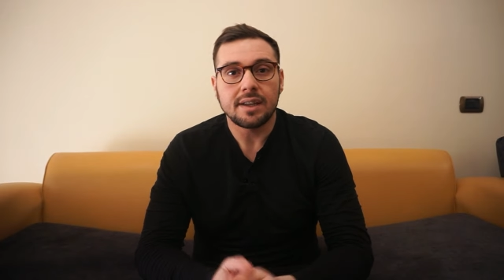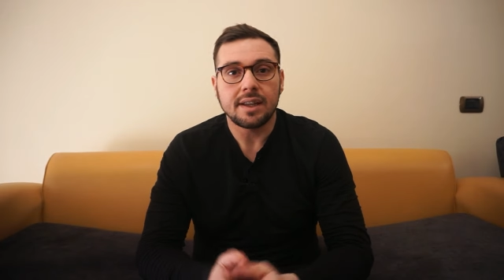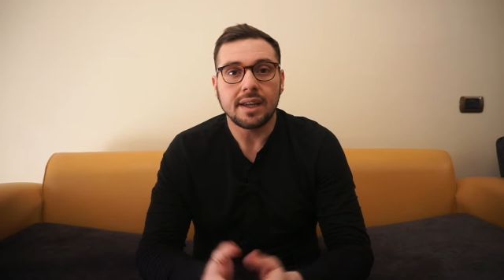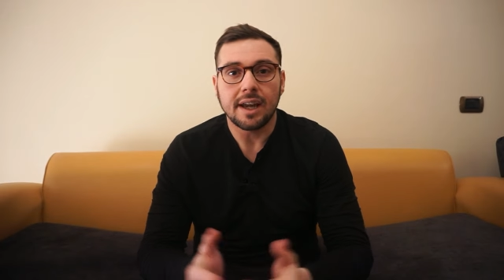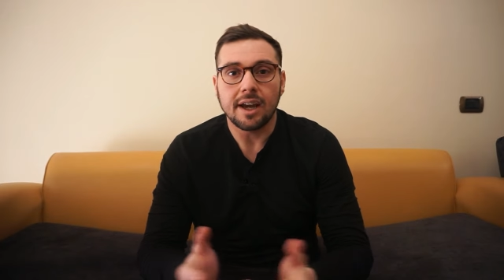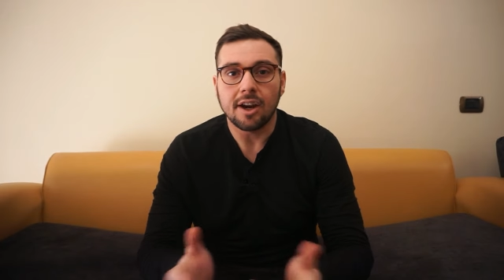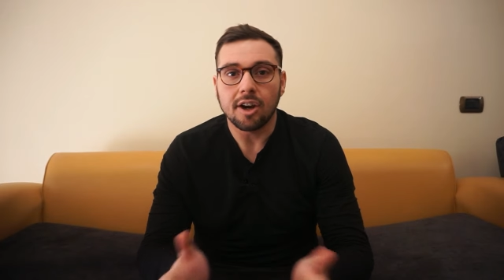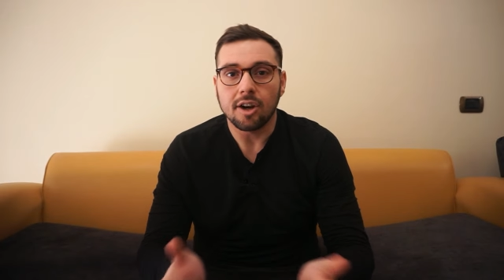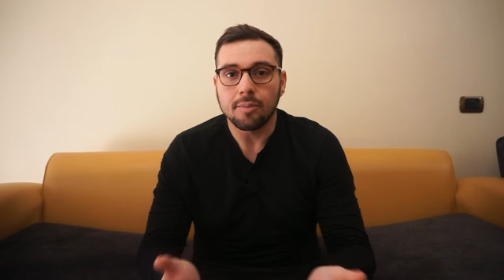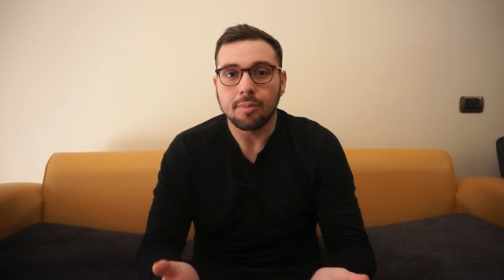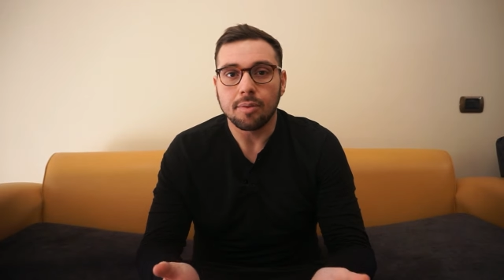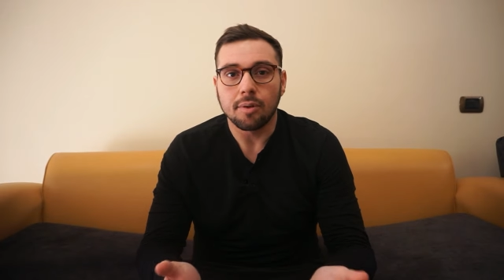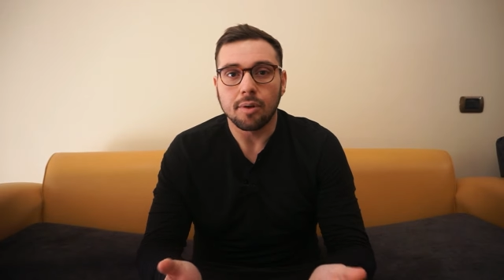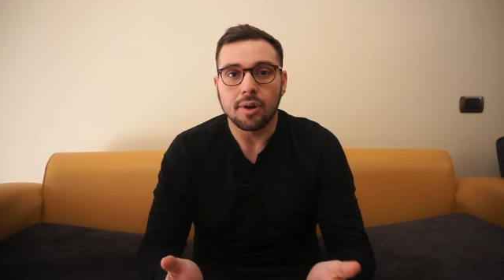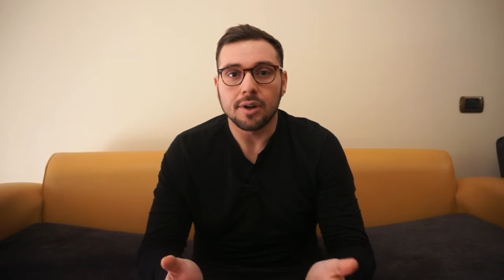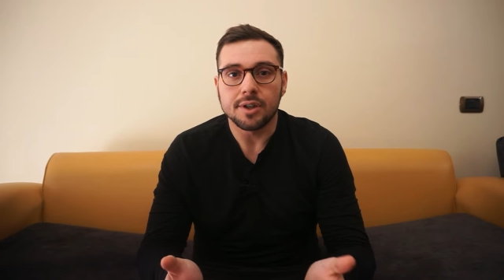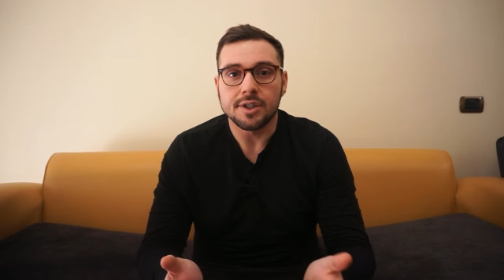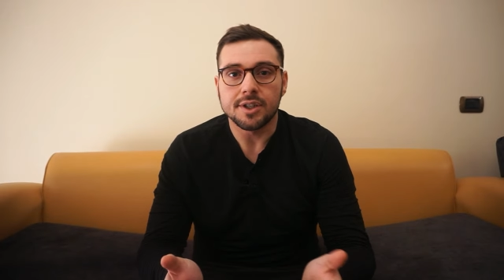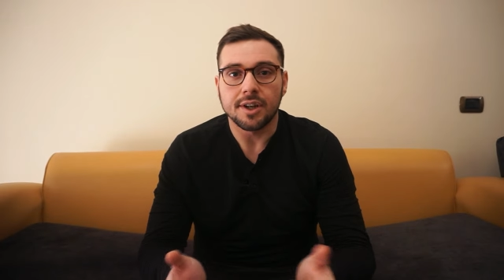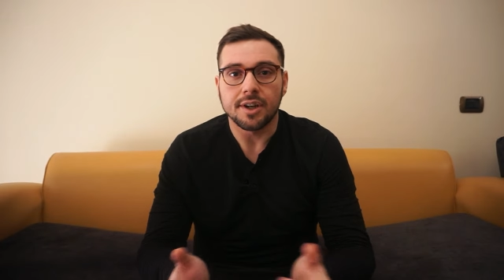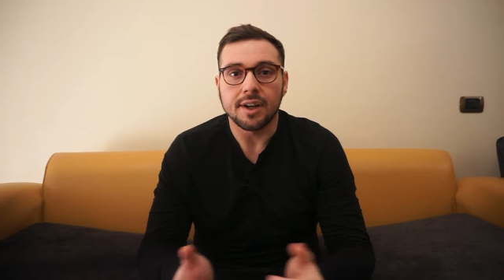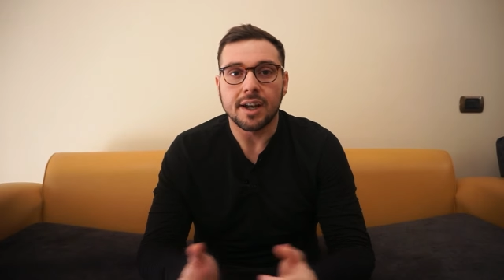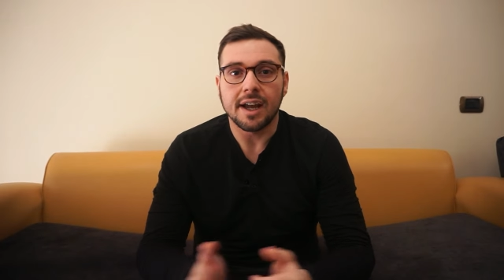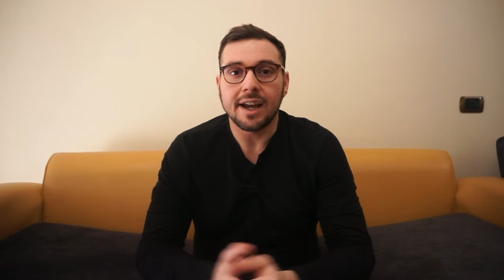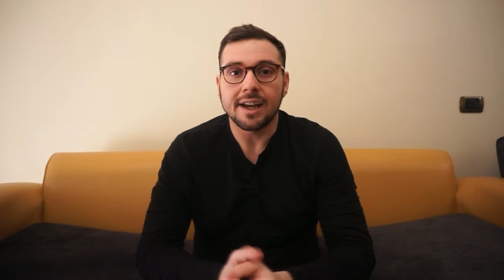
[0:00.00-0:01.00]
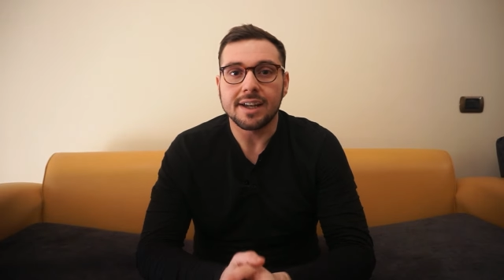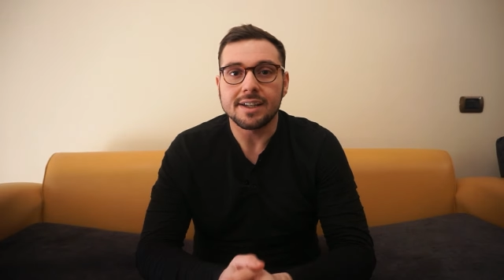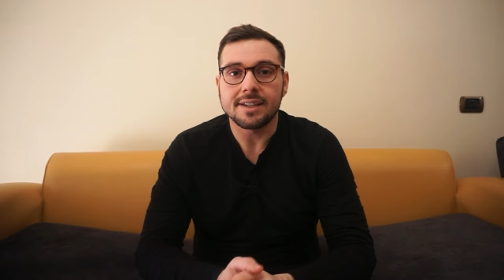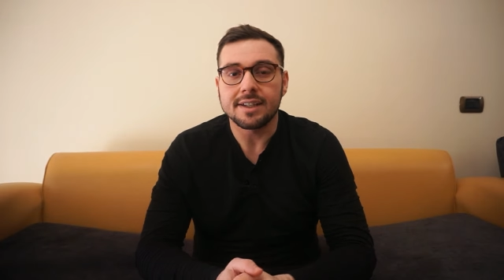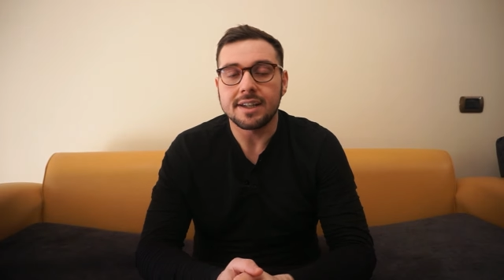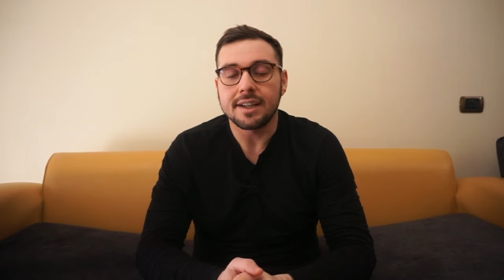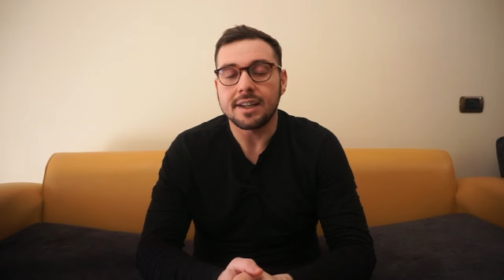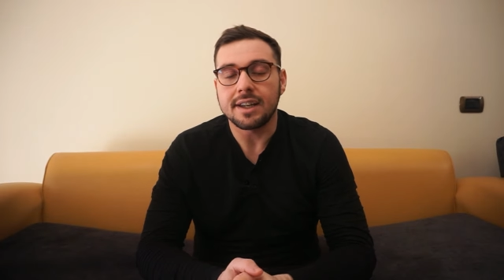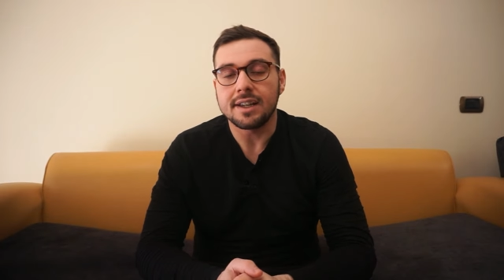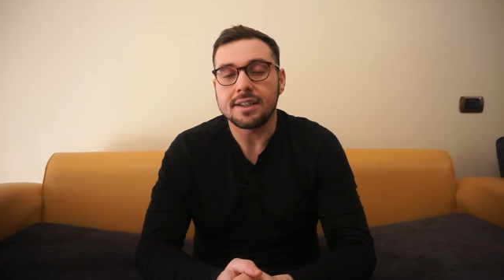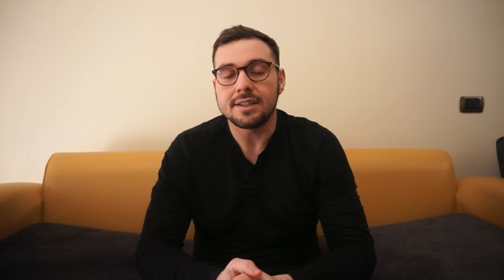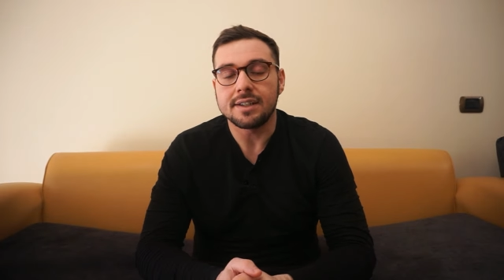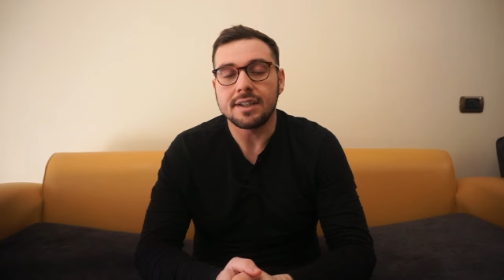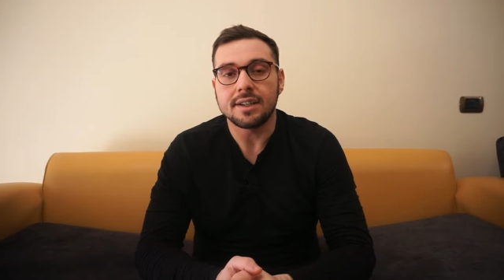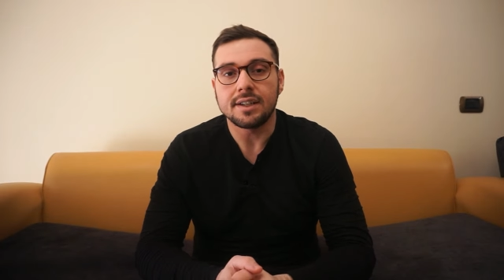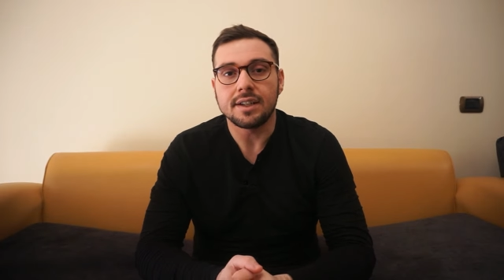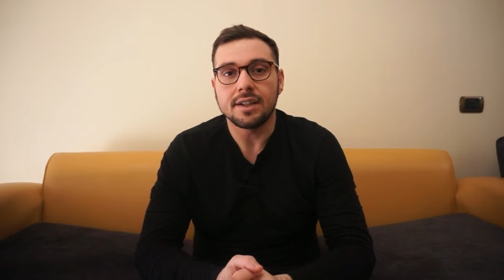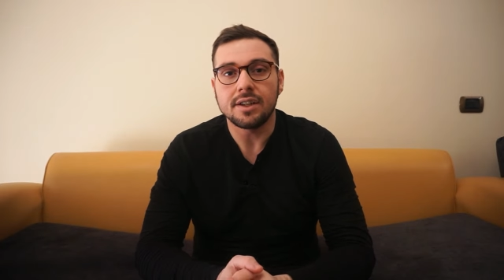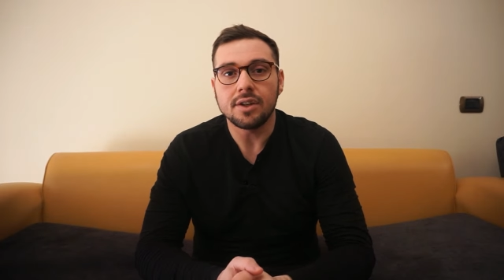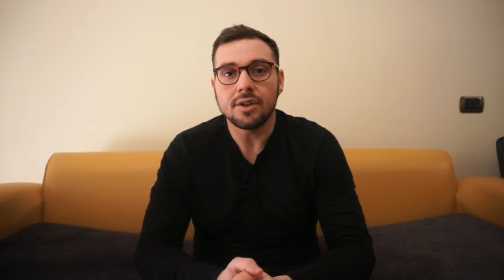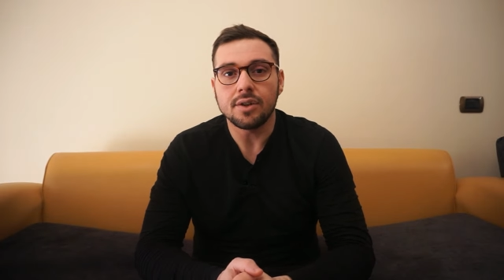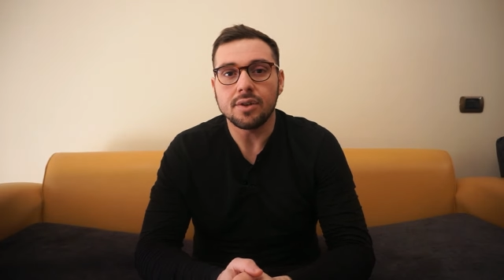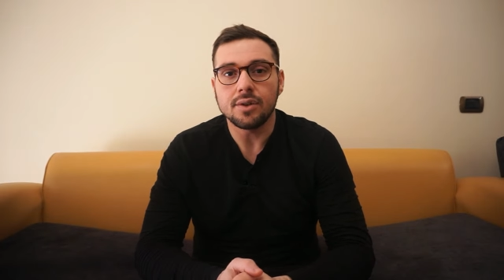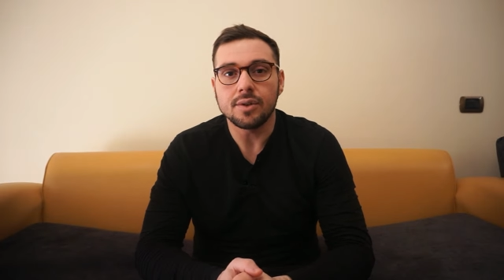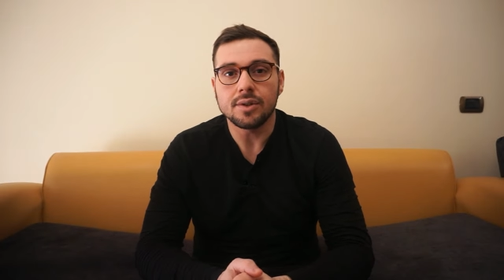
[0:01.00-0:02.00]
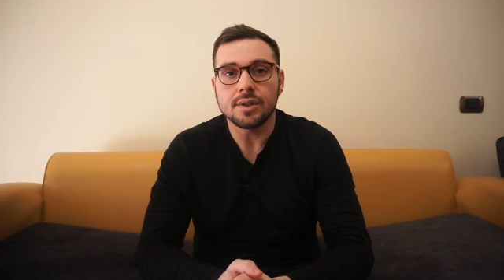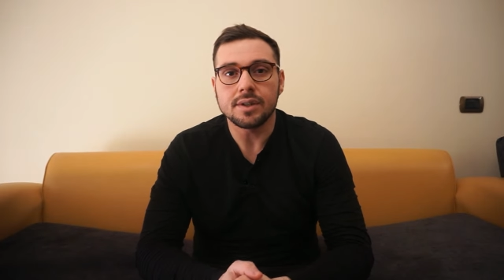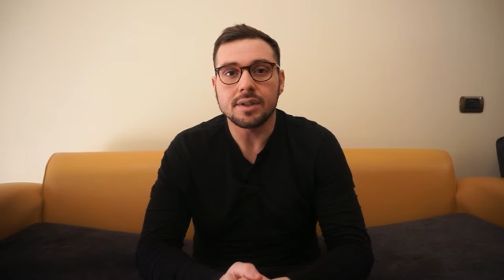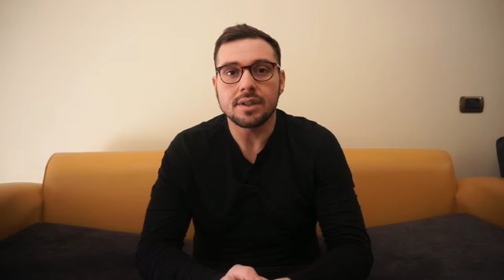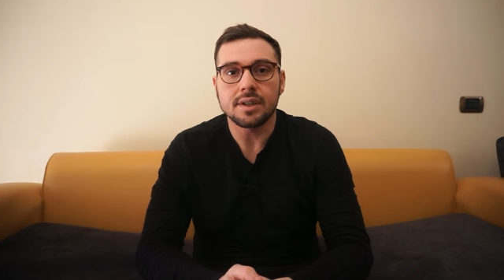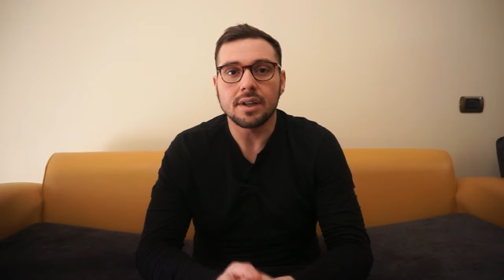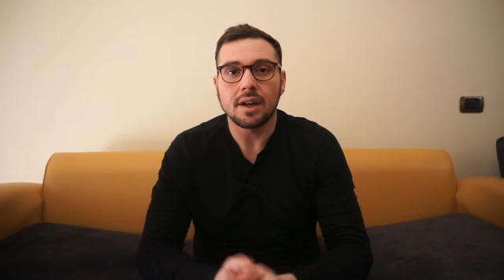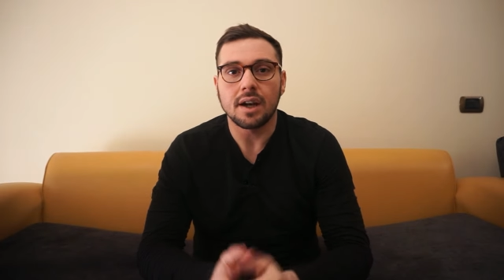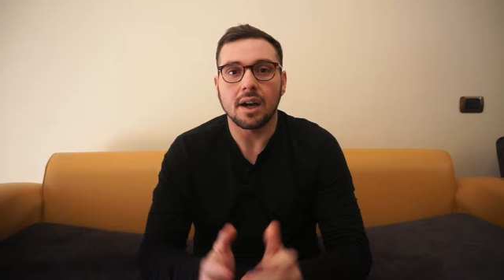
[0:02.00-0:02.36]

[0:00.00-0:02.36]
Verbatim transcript: The airports are nice and easy to use.